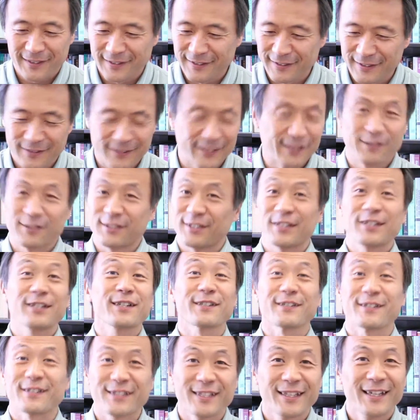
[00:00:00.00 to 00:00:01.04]
6
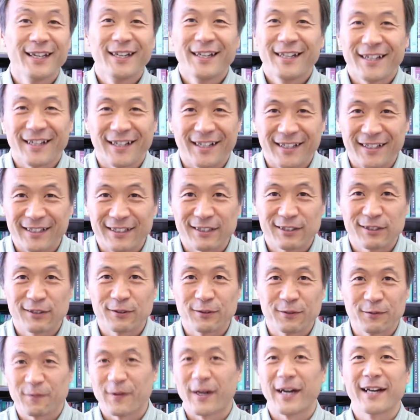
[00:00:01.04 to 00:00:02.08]
years
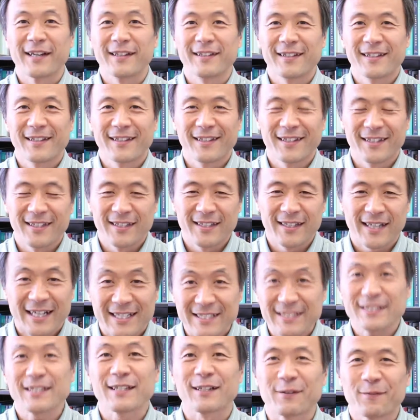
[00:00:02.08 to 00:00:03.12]
to find the
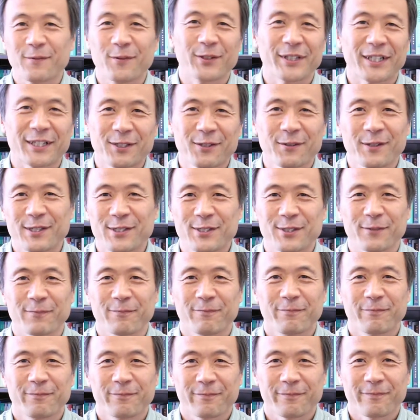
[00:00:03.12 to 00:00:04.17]
answer for that question.
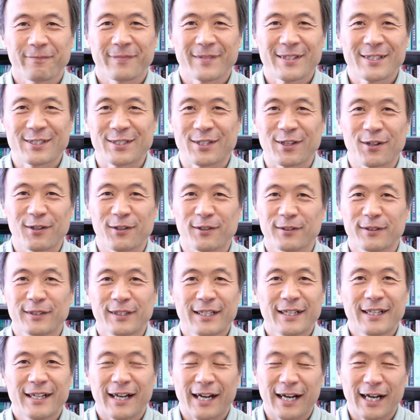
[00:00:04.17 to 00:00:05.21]
So
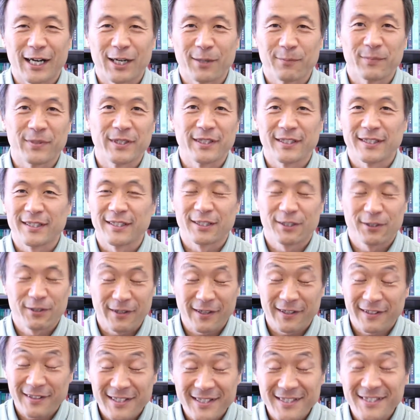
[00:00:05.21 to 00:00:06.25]
be
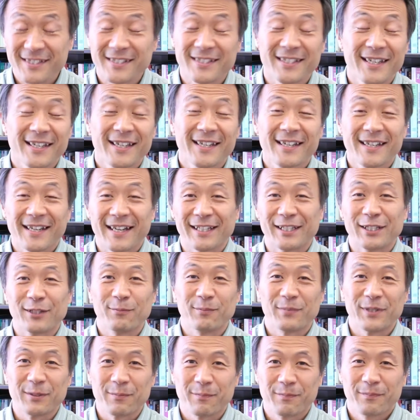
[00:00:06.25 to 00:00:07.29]
curious and then
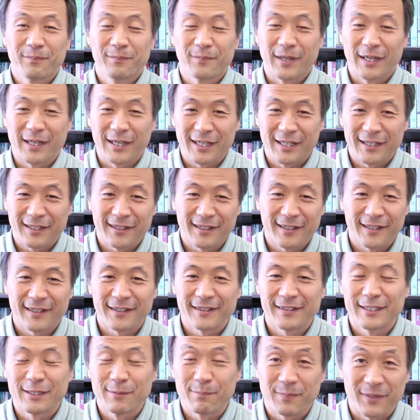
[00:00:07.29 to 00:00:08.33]
be
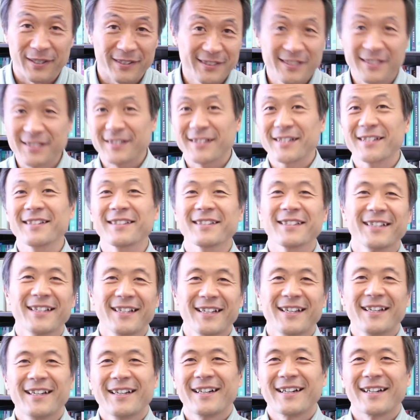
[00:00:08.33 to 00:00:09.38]
persistent,
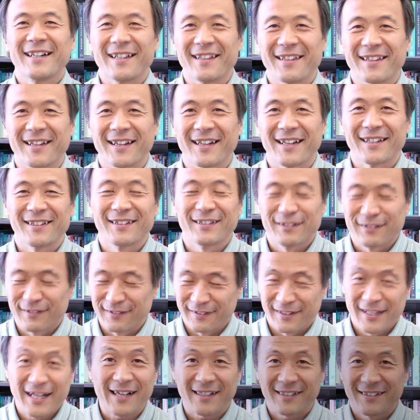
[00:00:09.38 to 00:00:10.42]
and then
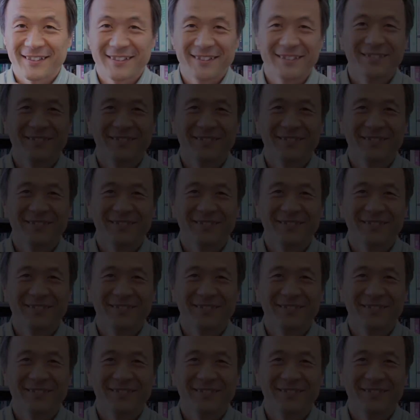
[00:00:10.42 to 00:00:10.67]
good luck.